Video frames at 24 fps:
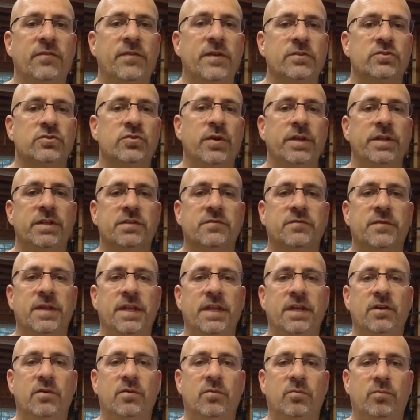if you enjoyed this
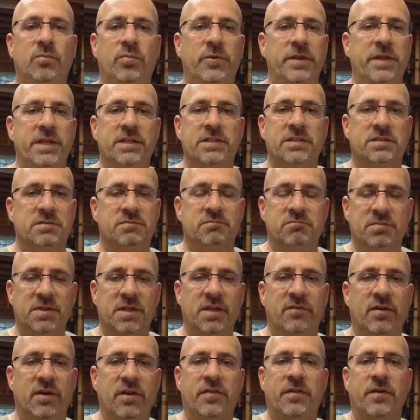video, please
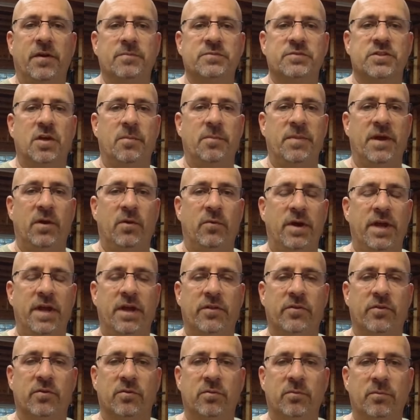give it a thumbs up. That way
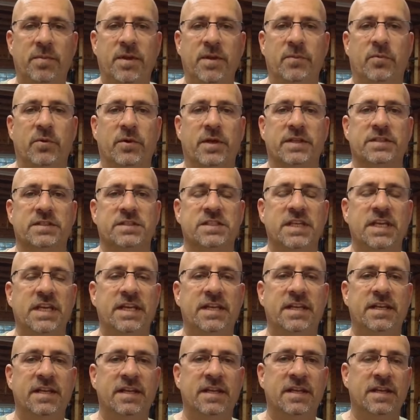other people can see
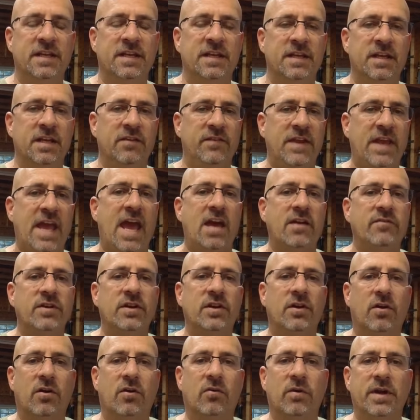it. If you
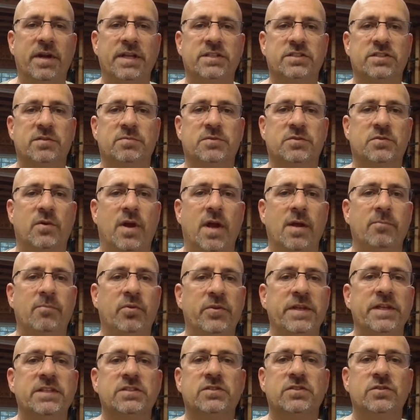haven't already subscribed,
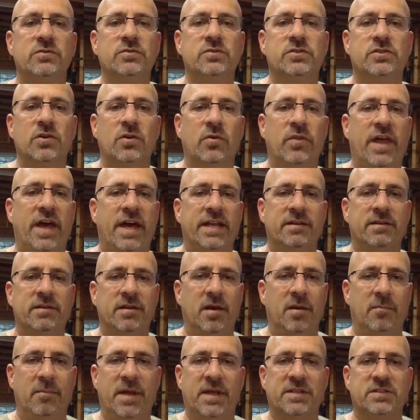please do so. That
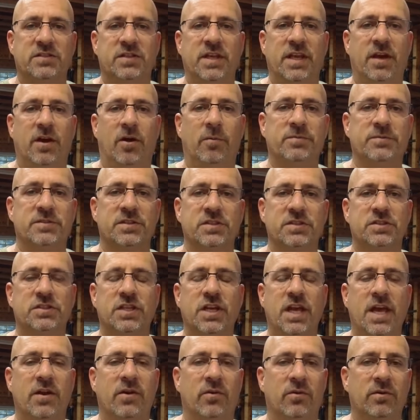immensely helps the
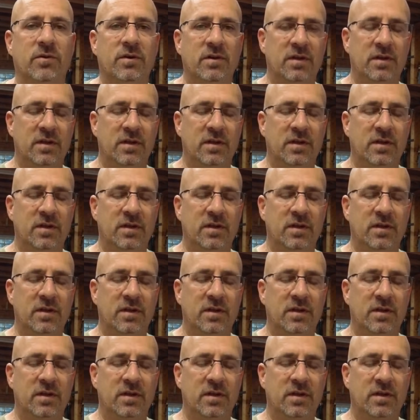channel.